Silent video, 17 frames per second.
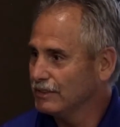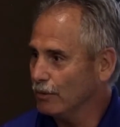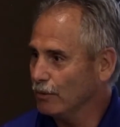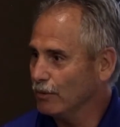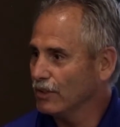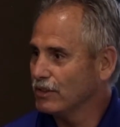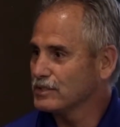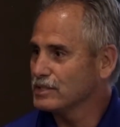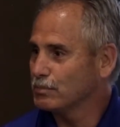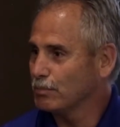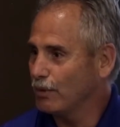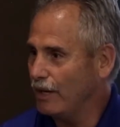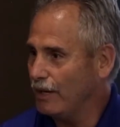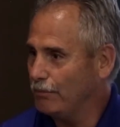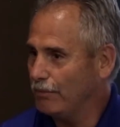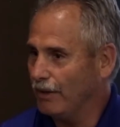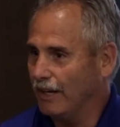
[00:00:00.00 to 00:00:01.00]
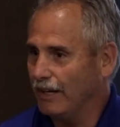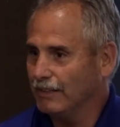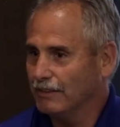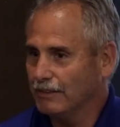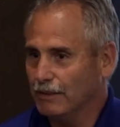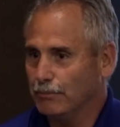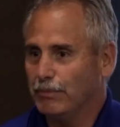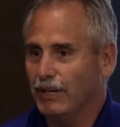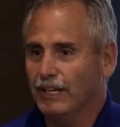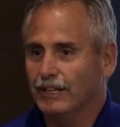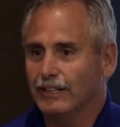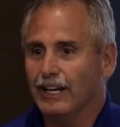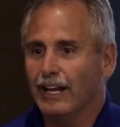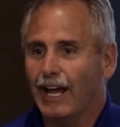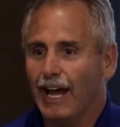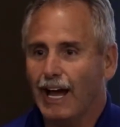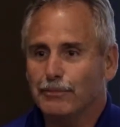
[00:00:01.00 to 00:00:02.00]
with the spray paint and painted
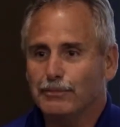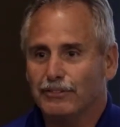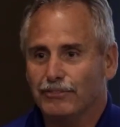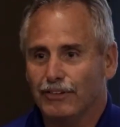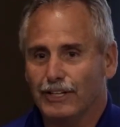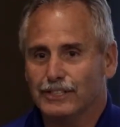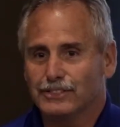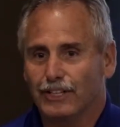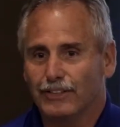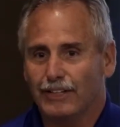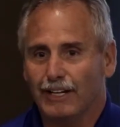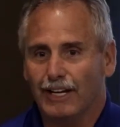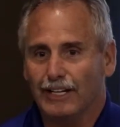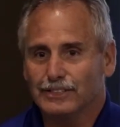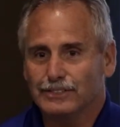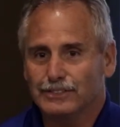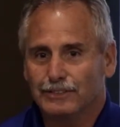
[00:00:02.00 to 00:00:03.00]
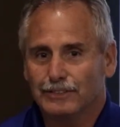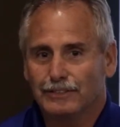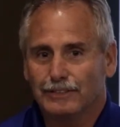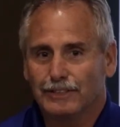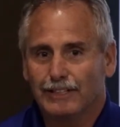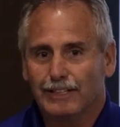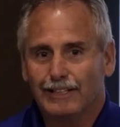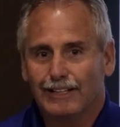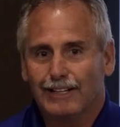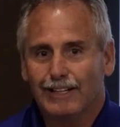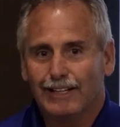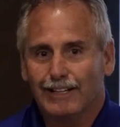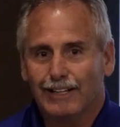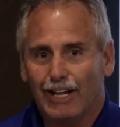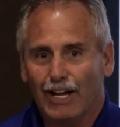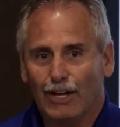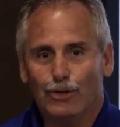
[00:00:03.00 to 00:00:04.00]
a happy face on the ice.
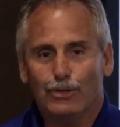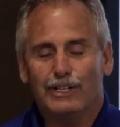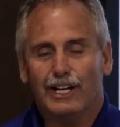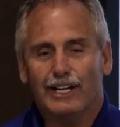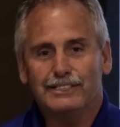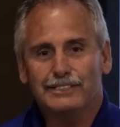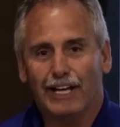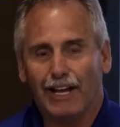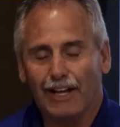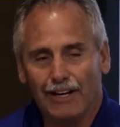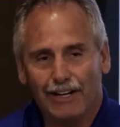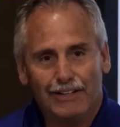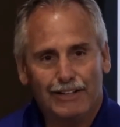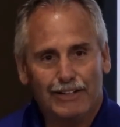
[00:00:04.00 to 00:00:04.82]
Like, who does that?